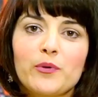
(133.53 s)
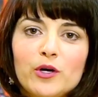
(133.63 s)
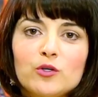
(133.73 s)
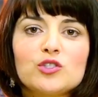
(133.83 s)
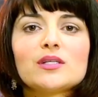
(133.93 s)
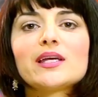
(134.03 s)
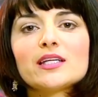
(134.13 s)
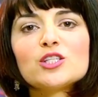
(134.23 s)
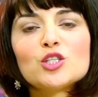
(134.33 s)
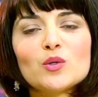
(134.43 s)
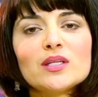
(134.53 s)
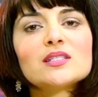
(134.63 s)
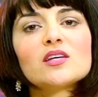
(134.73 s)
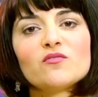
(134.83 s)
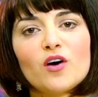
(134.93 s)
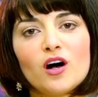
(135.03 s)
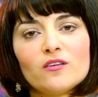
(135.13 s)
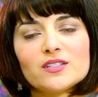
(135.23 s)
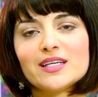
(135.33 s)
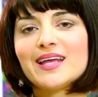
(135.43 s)
approach gets students
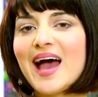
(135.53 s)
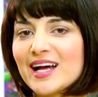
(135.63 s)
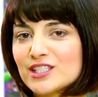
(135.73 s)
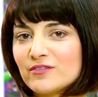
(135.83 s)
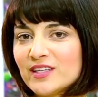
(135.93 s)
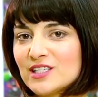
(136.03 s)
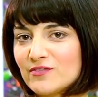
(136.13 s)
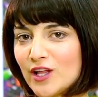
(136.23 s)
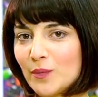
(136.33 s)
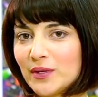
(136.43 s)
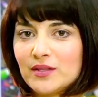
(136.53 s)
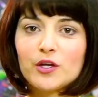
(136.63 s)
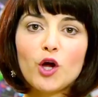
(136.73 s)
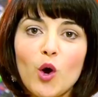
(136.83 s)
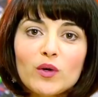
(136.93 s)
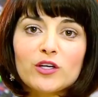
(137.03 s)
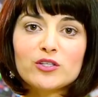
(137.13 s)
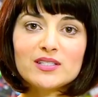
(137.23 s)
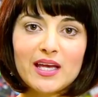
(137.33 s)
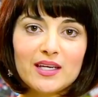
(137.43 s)
involved in actively developing their own
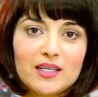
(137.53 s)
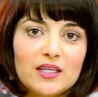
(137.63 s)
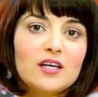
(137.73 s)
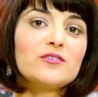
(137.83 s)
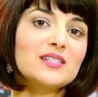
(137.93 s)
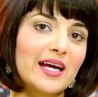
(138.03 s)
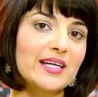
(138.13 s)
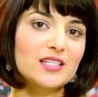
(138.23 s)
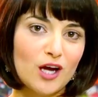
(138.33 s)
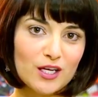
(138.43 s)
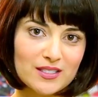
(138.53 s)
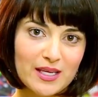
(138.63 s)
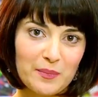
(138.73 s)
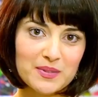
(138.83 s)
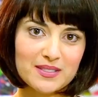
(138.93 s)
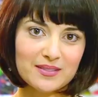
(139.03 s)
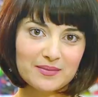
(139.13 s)
understanding of science concepts.